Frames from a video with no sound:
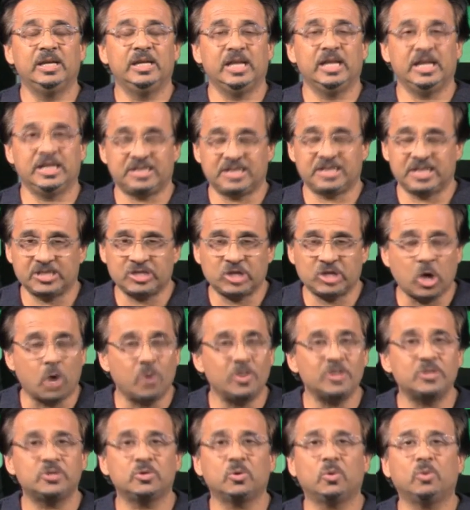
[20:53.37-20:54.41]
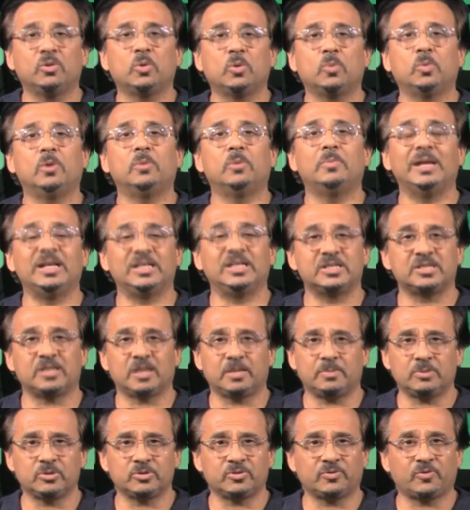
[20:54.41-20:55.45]
It says, go into all the world, make
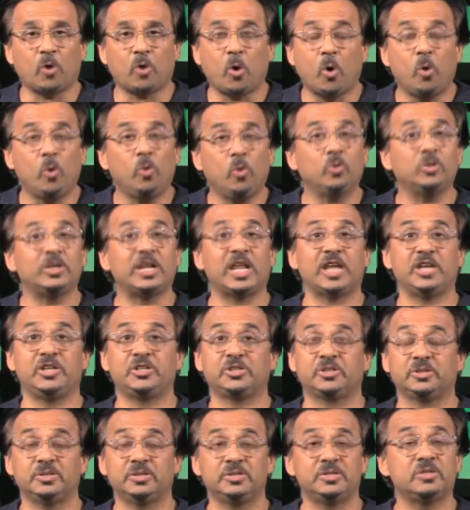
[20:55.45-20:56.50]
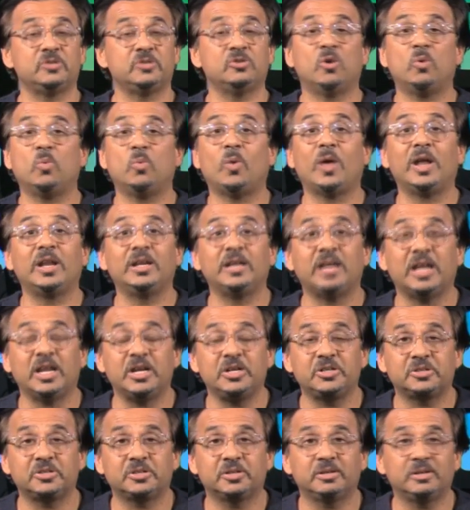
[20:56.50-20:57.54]
disciples of all nations, not one
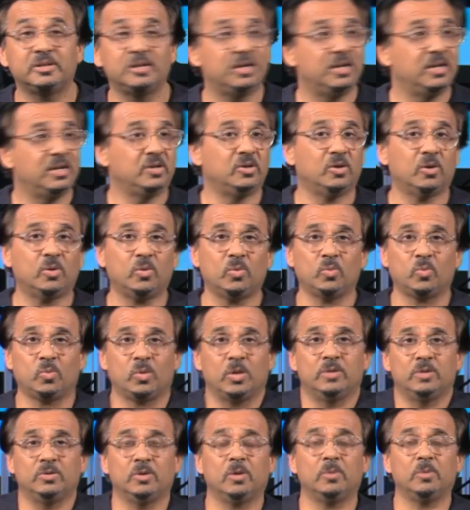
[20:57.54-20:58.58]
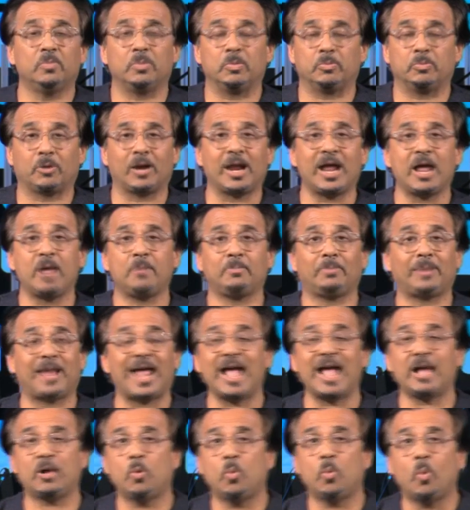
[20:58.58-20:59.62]
nation, not brown,
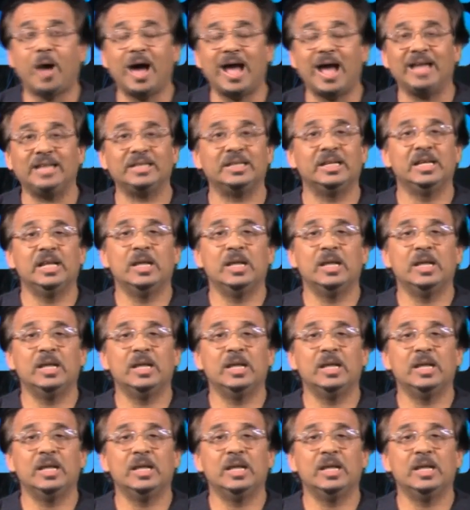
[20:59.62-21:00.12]
black, or white.